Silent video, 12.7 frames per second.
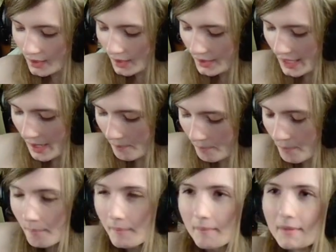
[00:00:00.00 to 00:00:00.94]
that
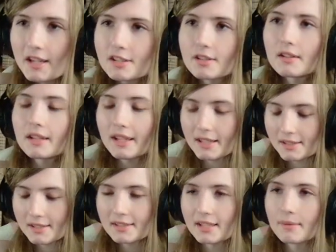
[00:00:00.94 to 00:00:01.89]
initially gets
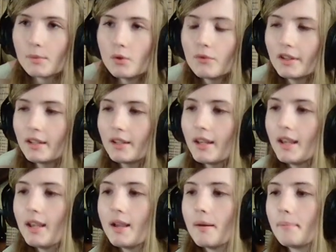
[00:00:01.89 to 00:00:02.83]
this thing moving,
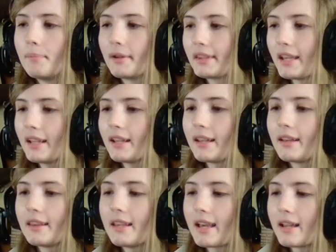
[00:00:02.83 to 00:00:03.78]
but then
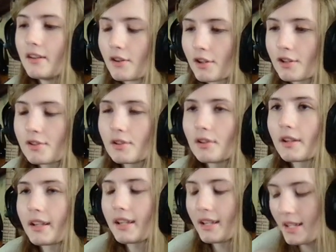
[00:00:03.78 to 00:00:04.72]
that inertia
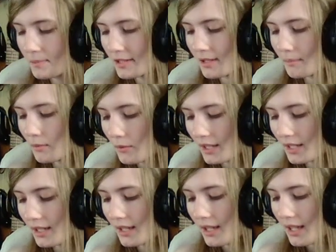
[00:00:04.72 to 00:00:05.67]
keeps it
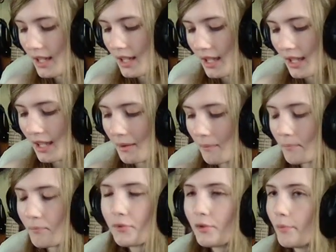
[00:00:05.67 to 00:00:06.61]
moving
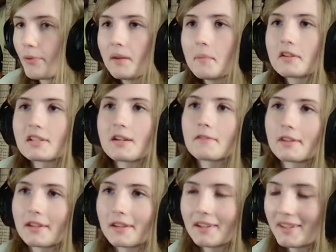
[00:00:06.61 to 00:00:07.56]
through pretty much
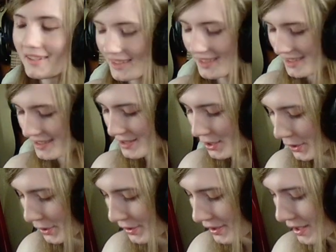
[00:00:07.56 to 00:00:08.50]
everything.
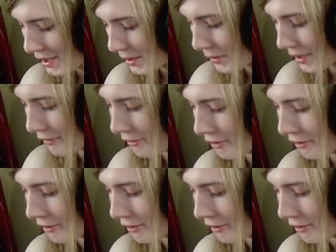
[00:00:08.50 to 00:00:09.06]
Dirt, whatever the